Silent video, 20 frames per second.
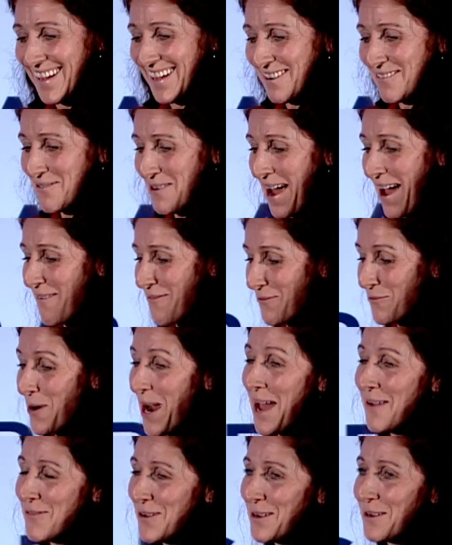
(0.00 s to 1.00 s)
we
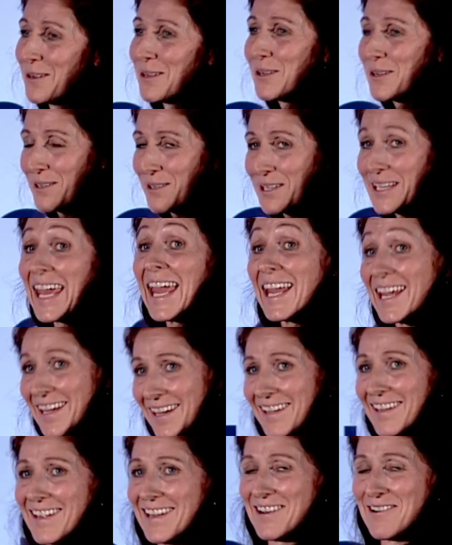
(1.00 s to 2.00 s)
have a king
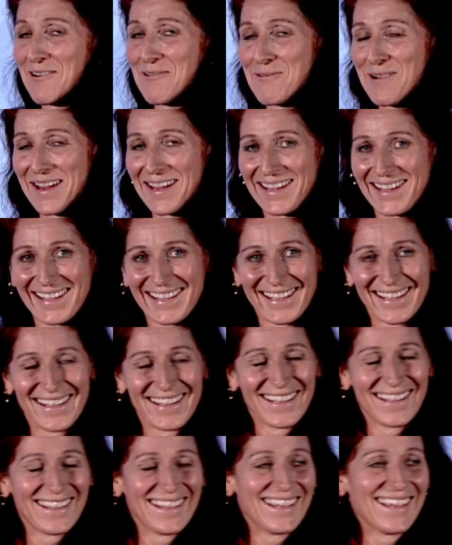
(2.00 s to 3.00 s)
in Norway.
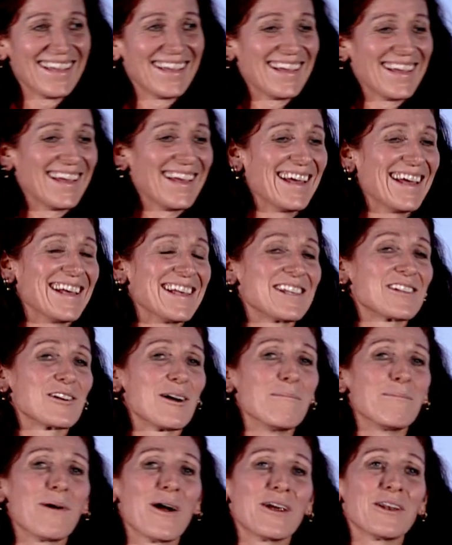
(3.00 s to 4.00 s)
So
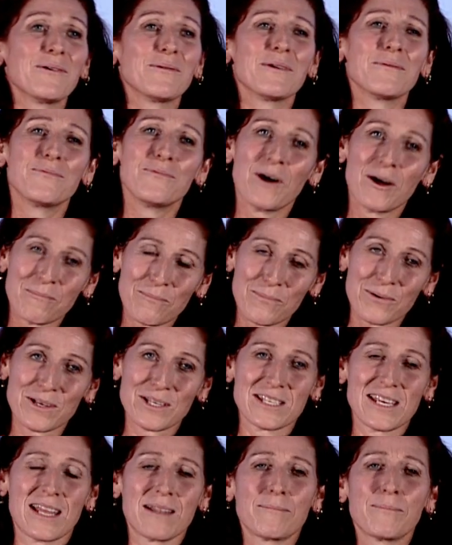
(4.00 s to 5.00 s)
I'm part of the
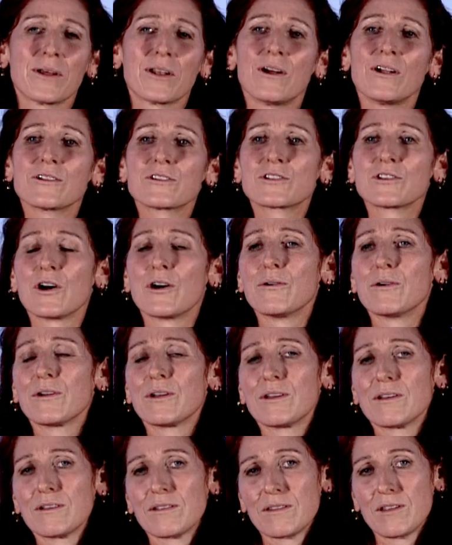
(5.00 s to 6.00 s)
1%, but also
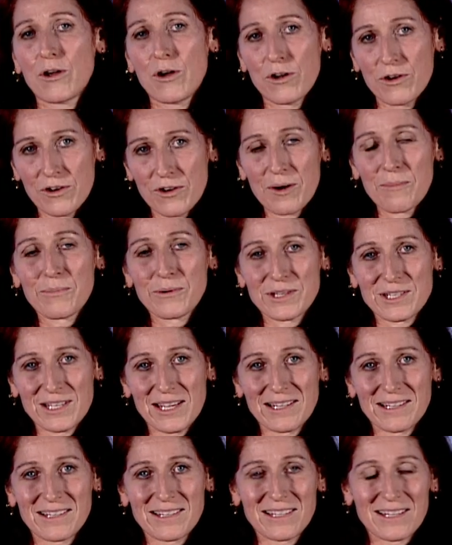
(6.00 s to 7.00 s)
the
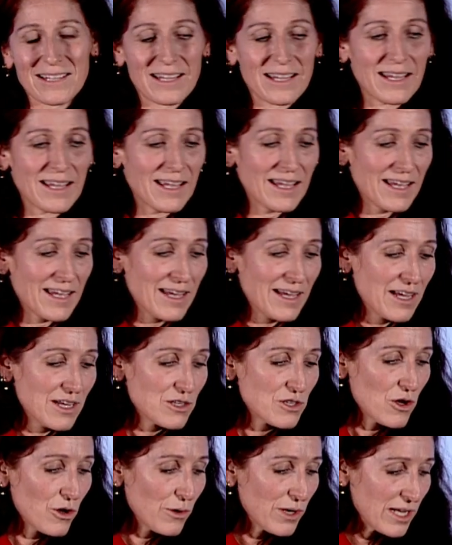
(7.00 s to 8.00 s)
100%.
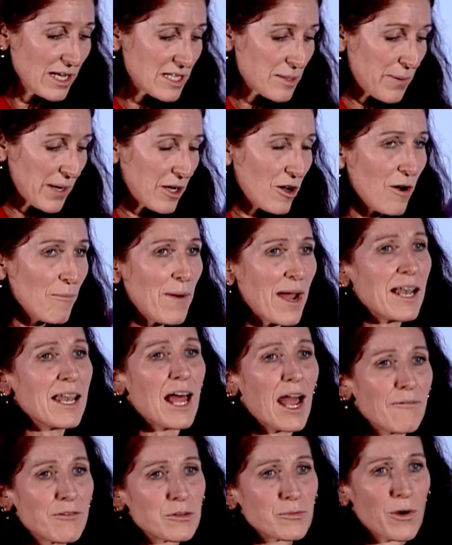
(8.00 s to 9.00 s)
So it's become my
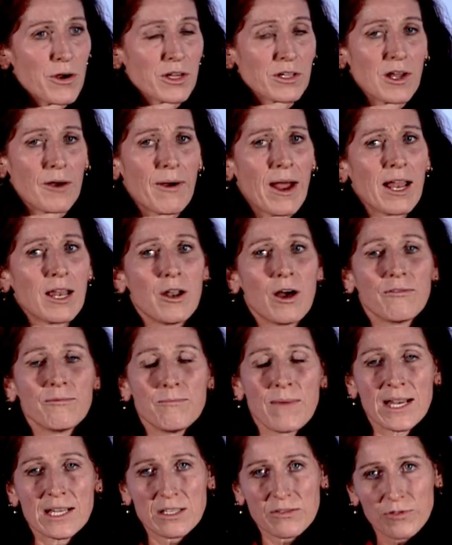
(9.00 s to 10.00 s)
life's work now. I love
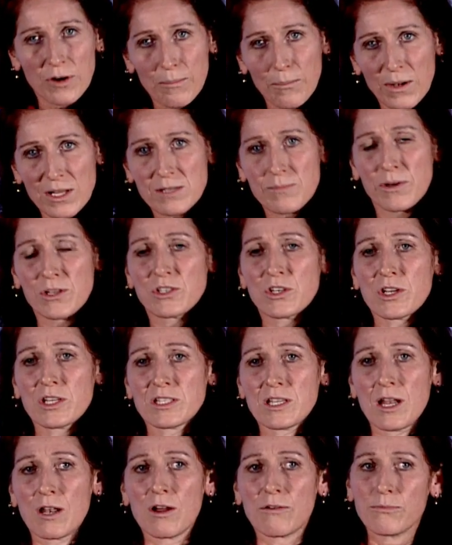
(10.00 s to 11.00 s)
men's football as much as
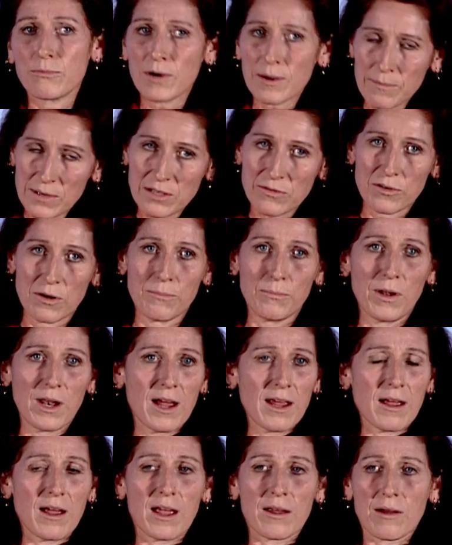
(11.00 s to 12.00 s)
I love women's football.
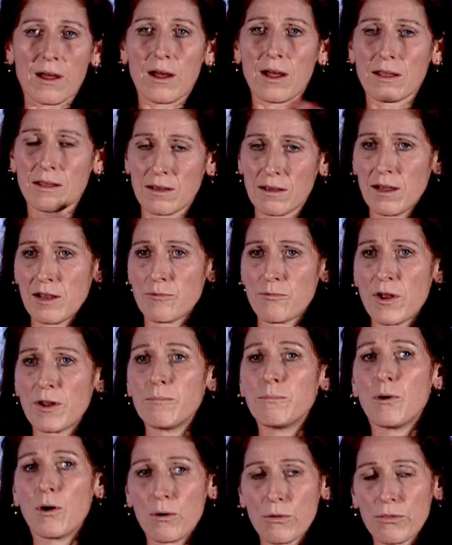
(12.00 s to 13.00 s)
I run
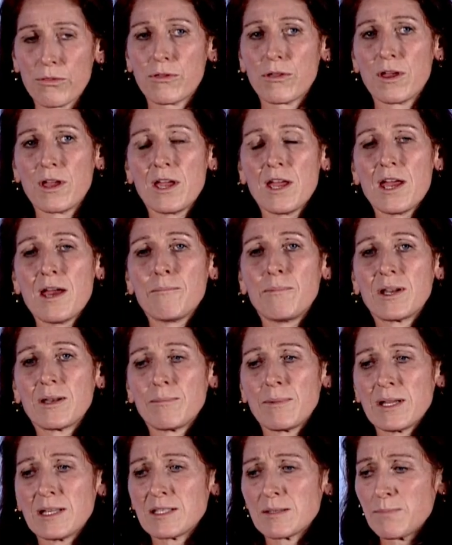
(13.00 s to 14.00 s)
both. But
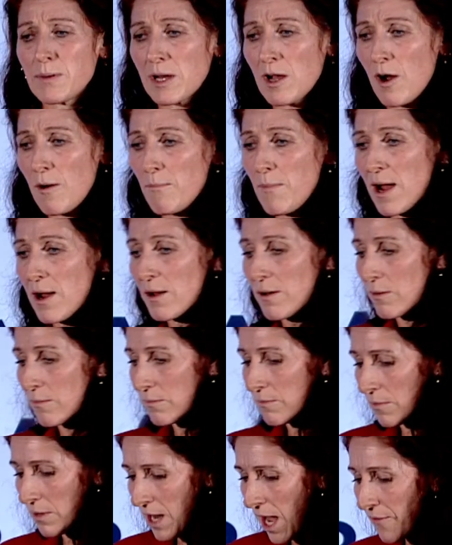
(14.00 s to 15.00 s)
it's become my
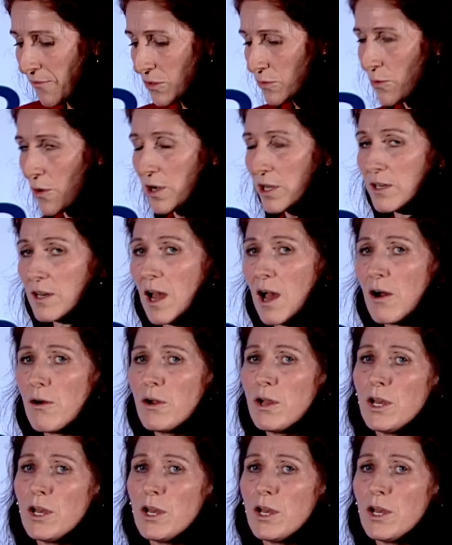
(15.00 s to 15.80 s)
life's work now